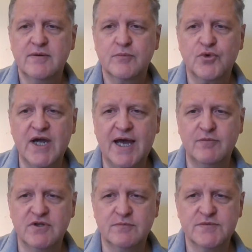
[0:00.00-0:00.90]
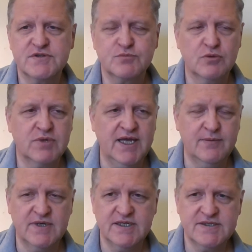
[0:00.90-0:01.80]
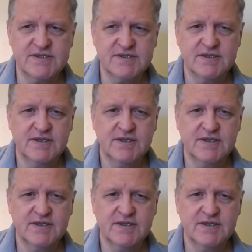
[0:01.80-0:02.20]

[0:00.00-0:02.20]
problems, problemas,